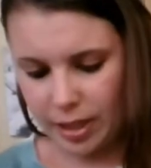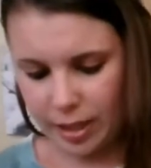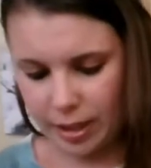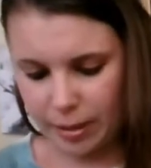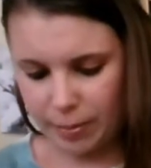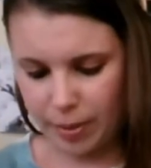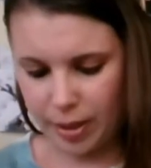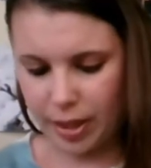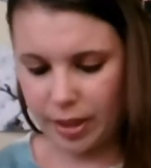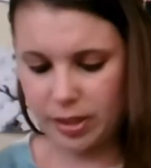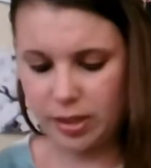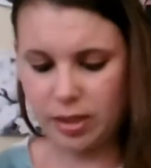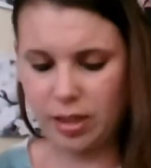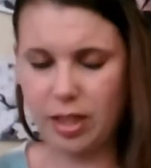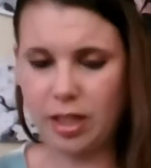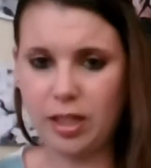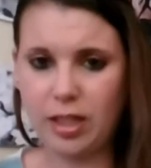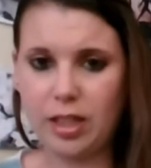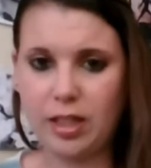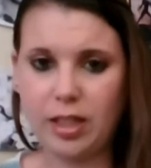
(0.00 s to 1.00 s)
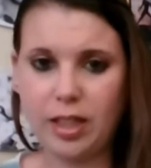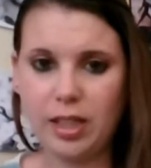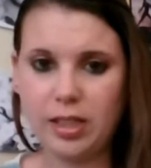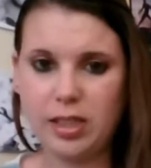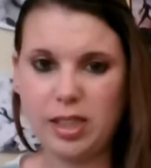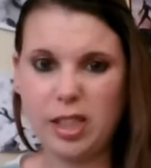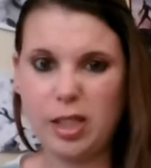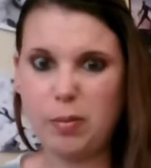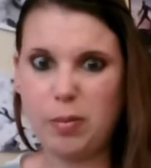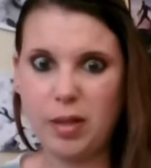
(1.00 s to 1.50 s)
Um, I asked a girlie and they
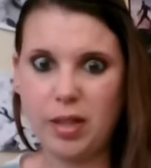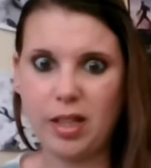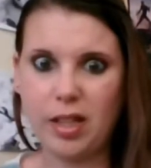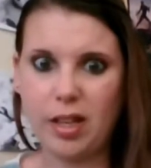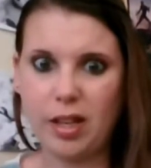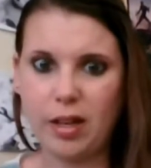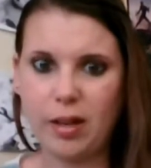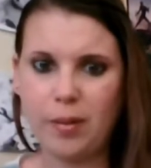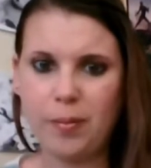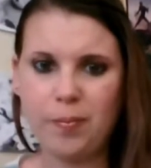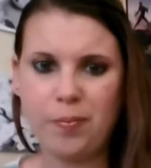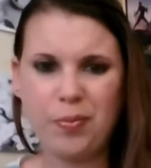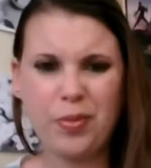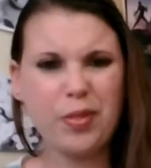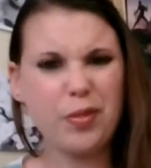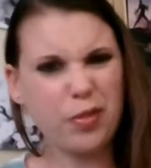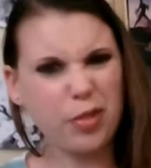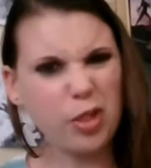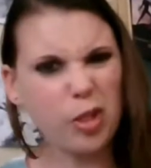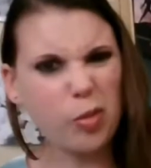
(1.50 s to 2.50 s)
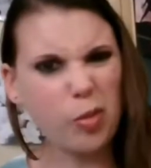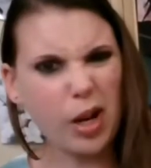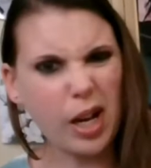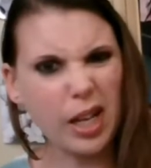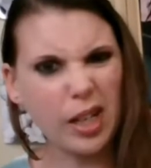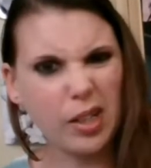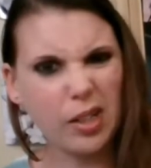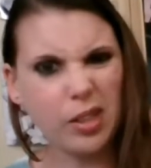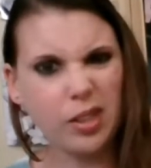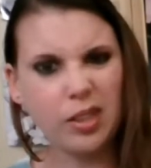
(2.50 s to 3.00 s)
said it had been there for a
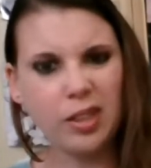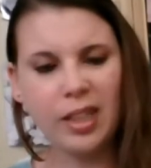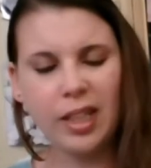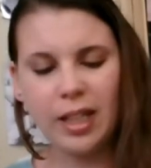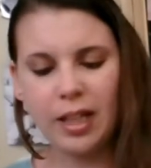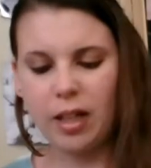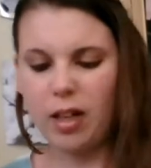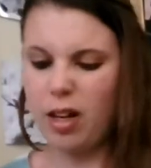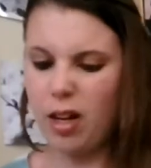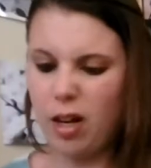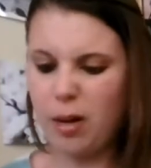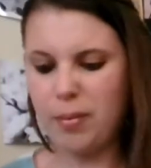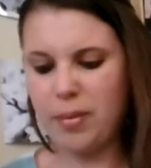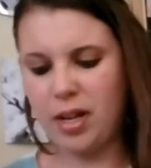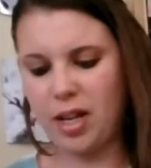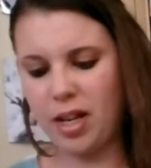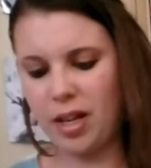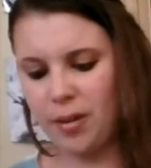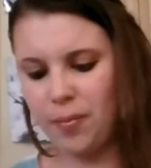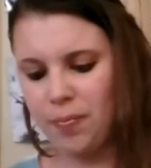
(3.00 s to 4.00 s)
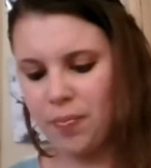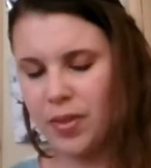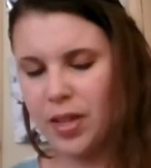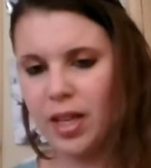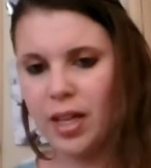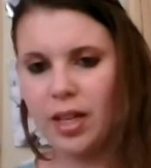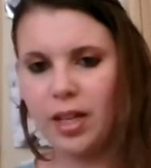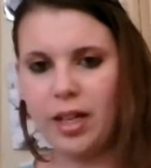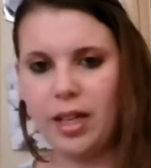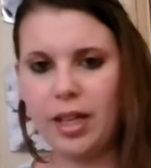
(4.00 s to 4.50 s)
while, a hot minute.
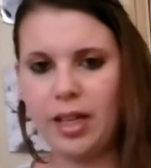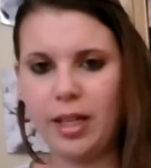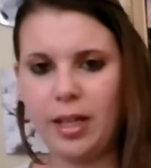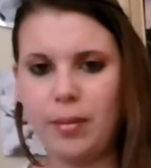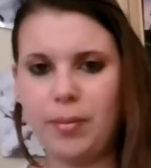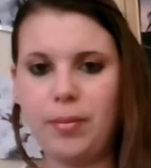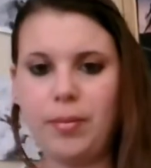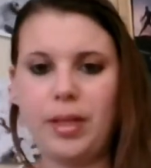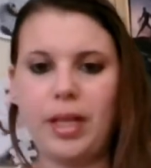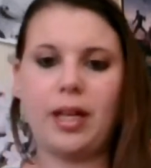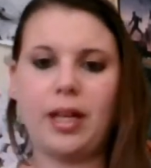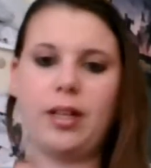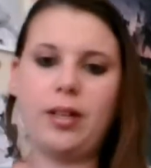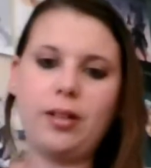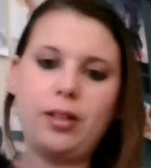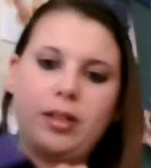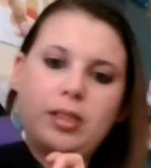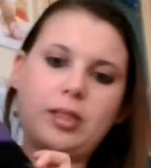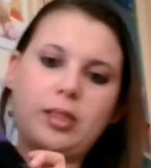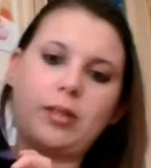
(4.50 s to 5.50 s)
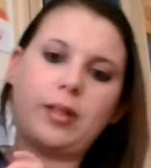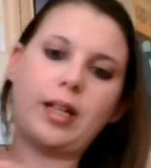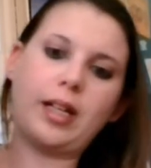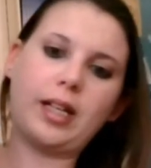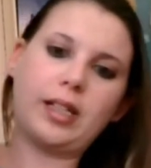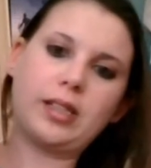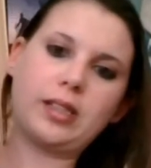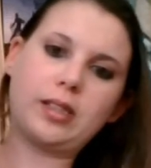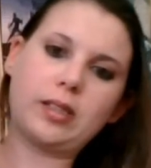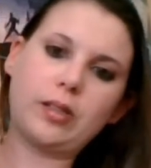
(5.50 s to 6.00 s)
Um, yeah, and it also
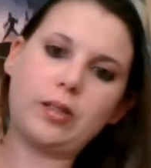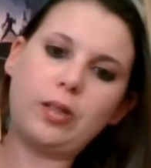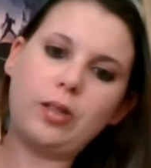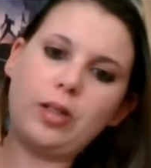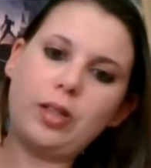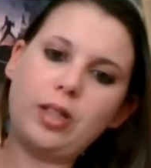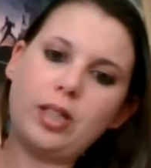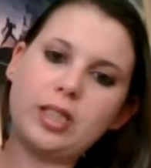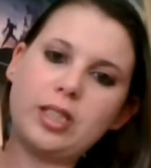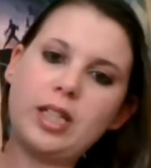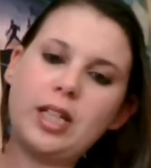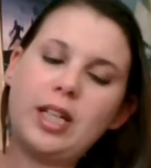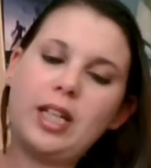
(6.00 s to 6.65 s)
has a hood.